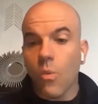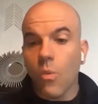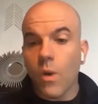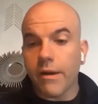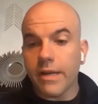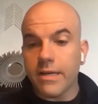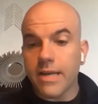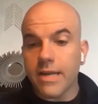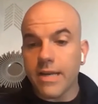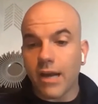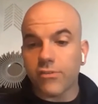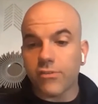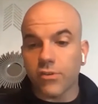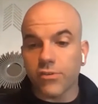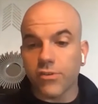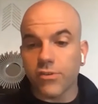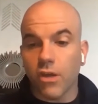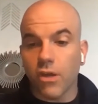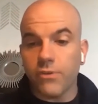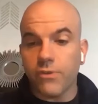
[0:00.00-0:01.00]
where
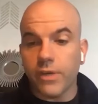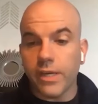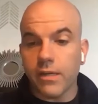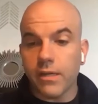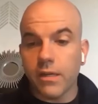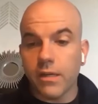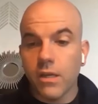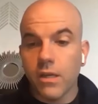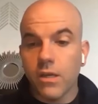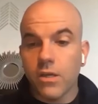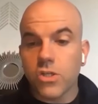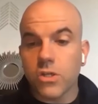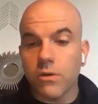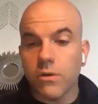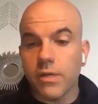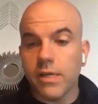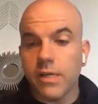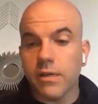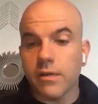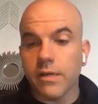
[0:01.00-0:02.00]
indoxyl sulfate,
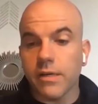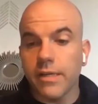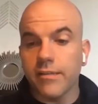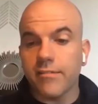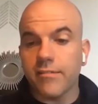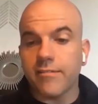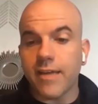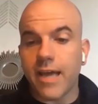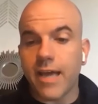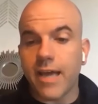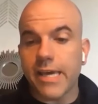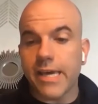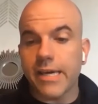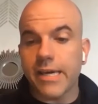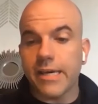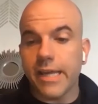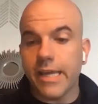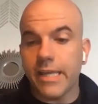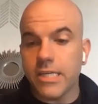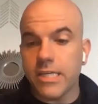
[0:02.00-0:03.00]
shown here in
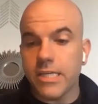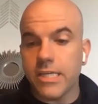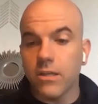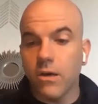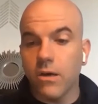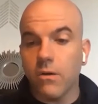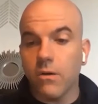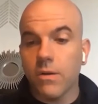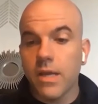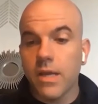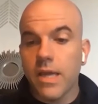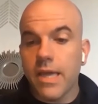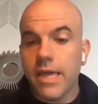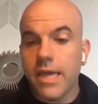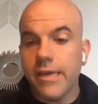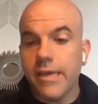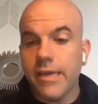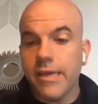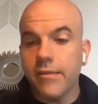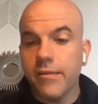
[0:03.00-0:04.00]
cyan and yellow,
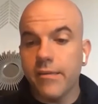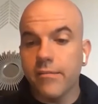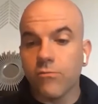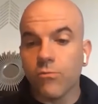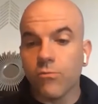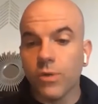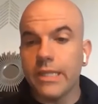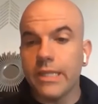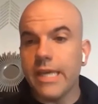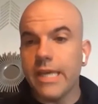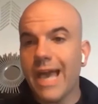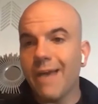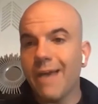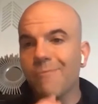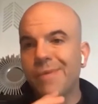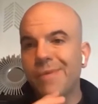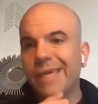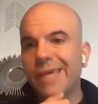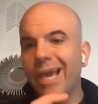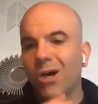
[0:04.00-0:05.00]
is really
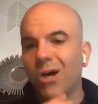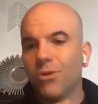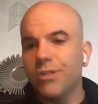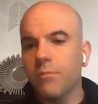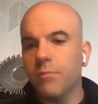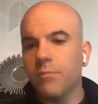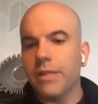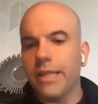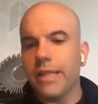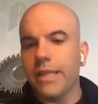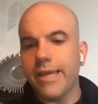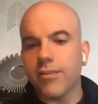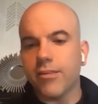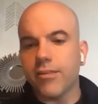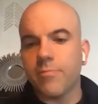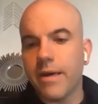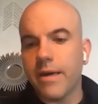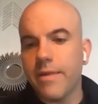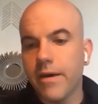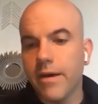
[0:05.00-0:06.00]
being held in
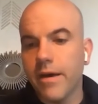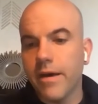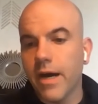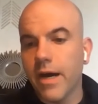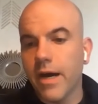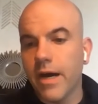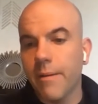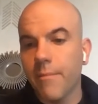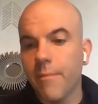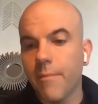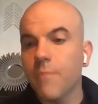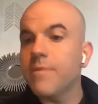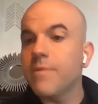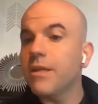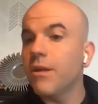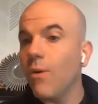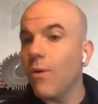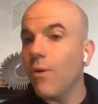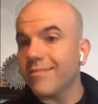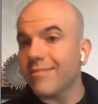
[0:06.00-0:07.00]
place by the
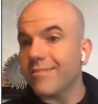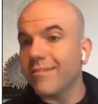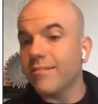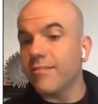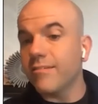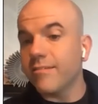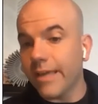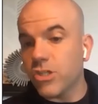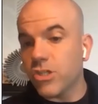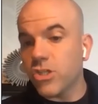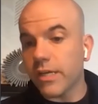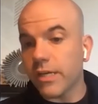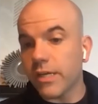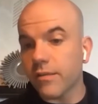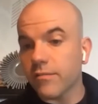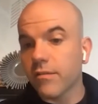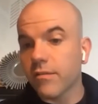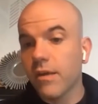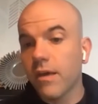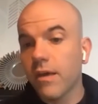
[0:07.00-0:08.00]
amino acid side
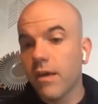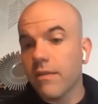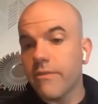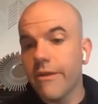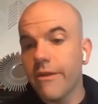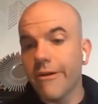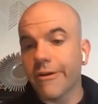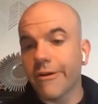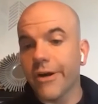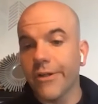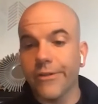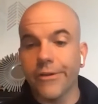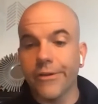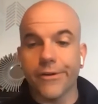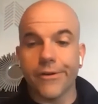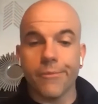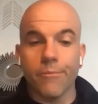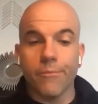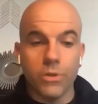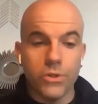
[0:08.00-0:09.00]
chains that are
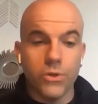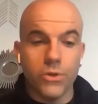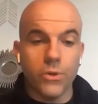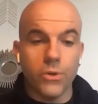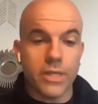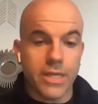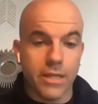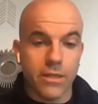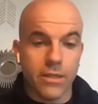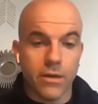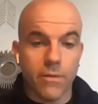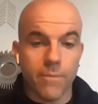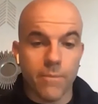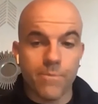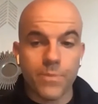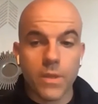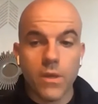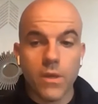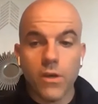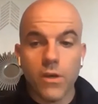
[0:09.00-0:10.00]
colored blue and yellow.
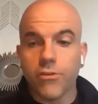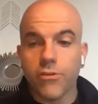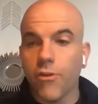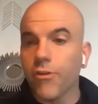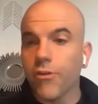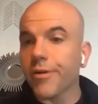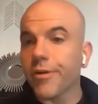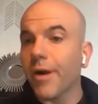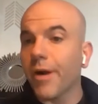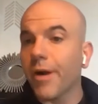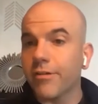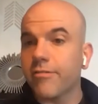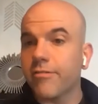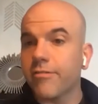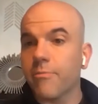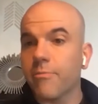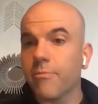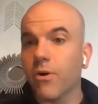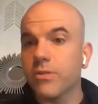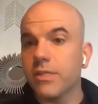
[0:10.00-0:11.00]
So those are parts
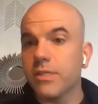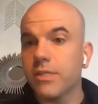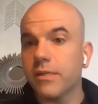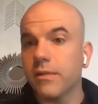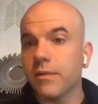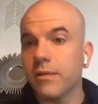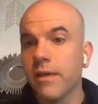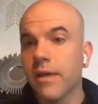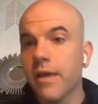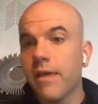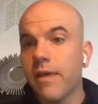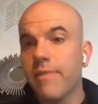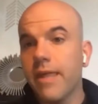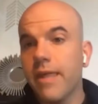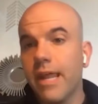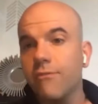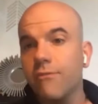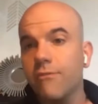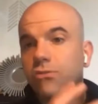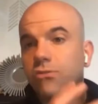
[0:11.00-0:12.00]
of the protein
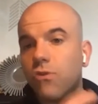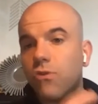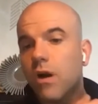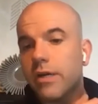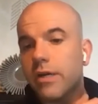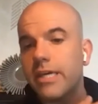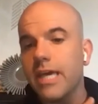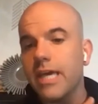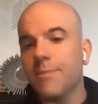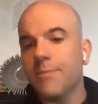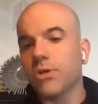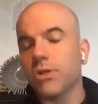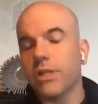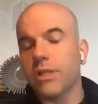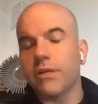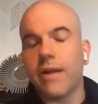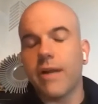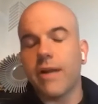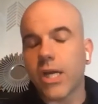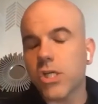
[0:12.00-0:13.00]
that have strong
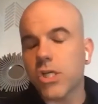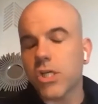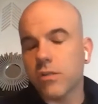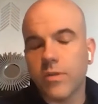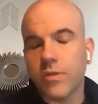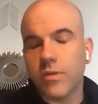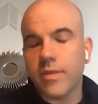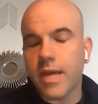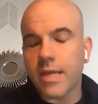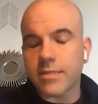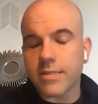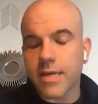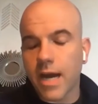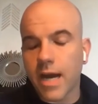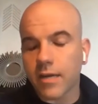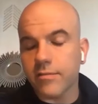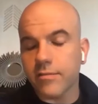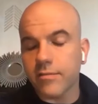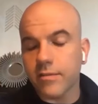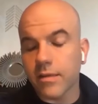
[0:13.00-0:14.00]
chemical interactions with that
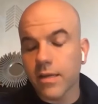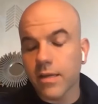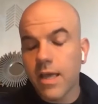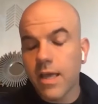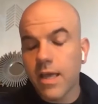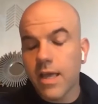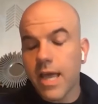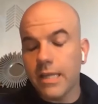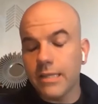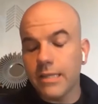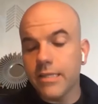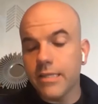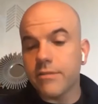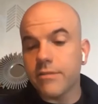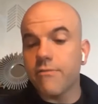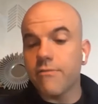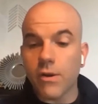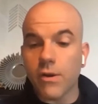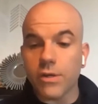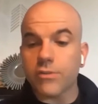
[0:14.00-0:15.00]
toxin and lead
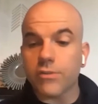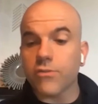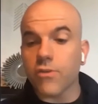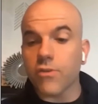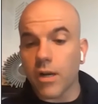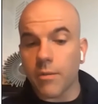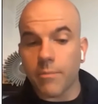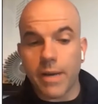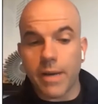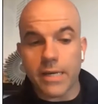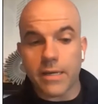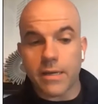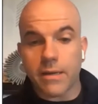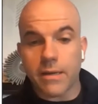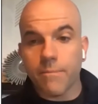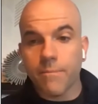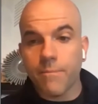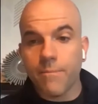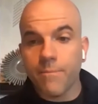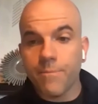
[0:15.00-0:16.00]
to very strong
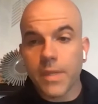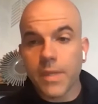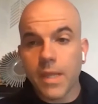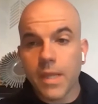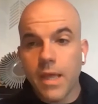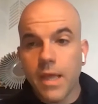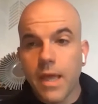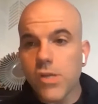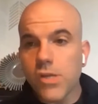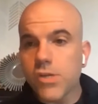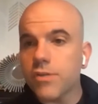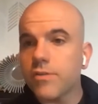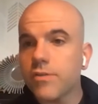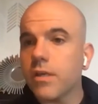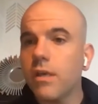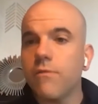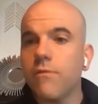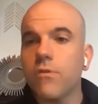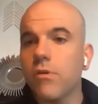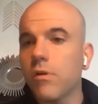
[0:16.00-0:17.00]
binding. And just
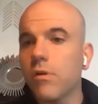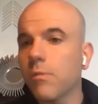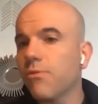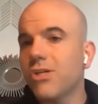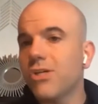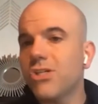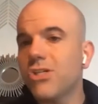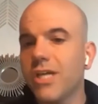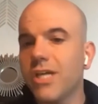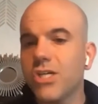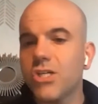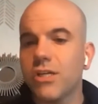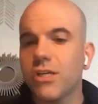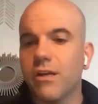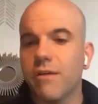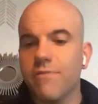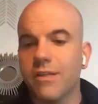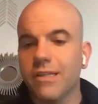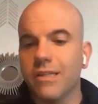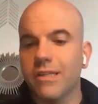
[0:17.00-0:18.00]
to give you an
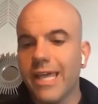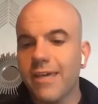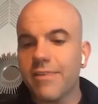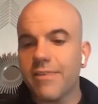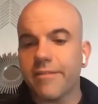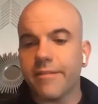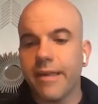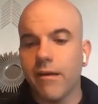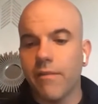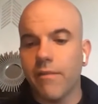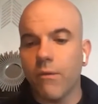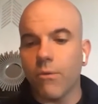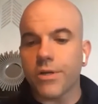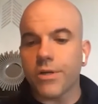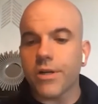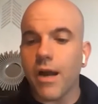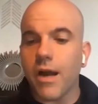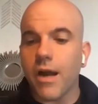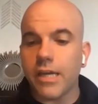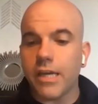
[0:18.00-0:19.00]
appreciation of the length scale that
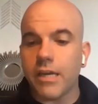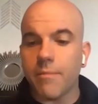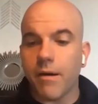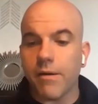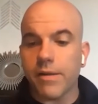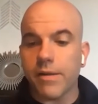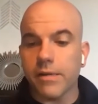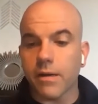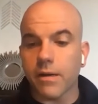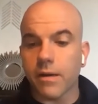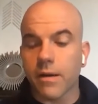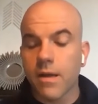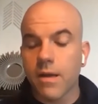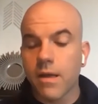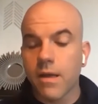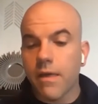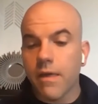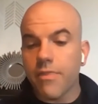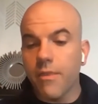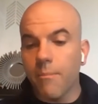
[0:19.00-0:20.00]
we're talking about here,
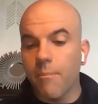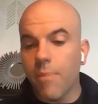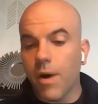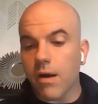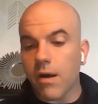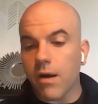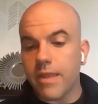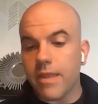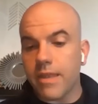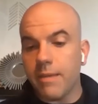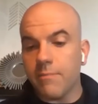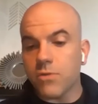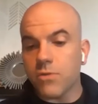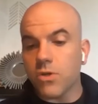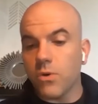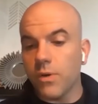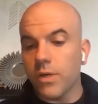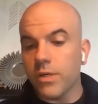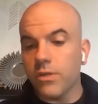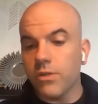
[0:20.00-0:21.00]
the bar that I'm
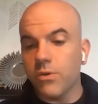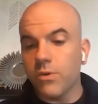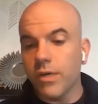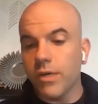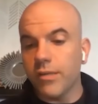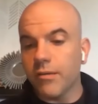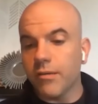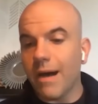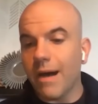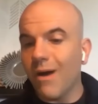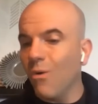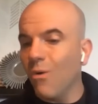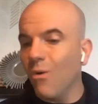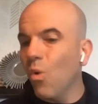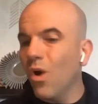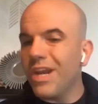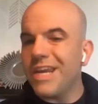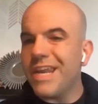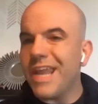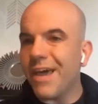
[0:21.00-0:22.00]
showing you is about
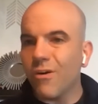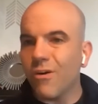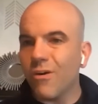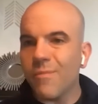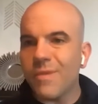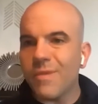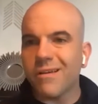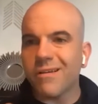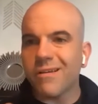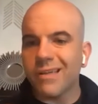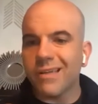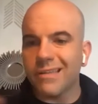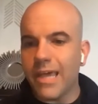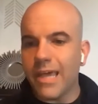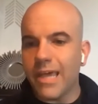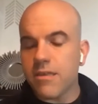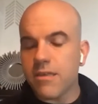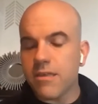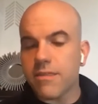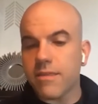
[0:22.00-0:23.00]
1 nanometer in
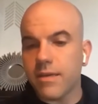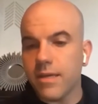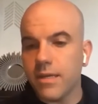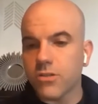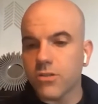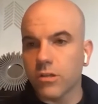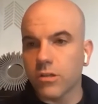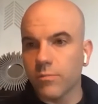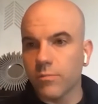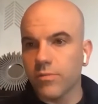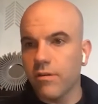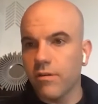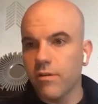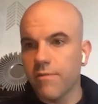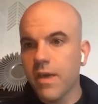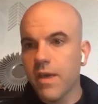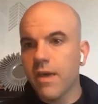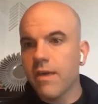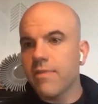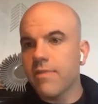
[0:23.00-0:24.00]
length in terms
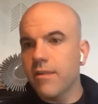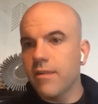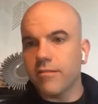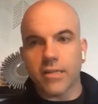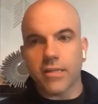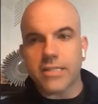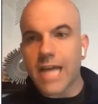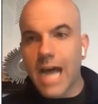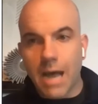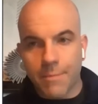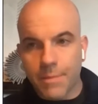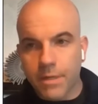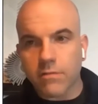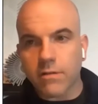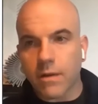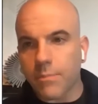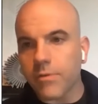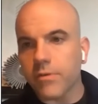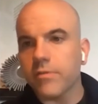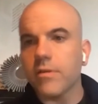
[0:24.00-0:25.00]
of this
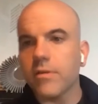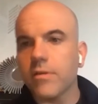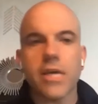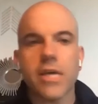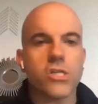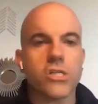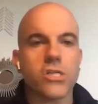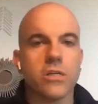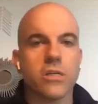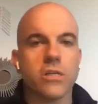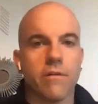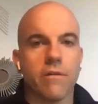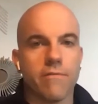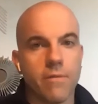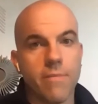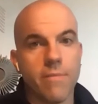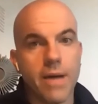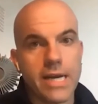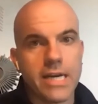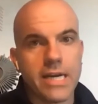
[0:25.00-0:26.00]
atomic representation of
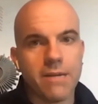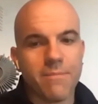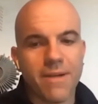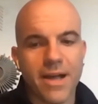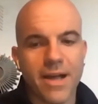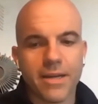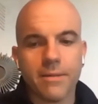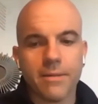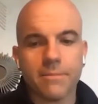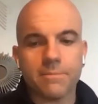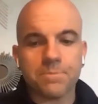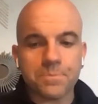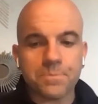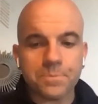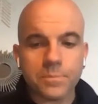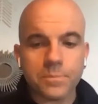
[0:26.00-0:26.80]
the binding pocket.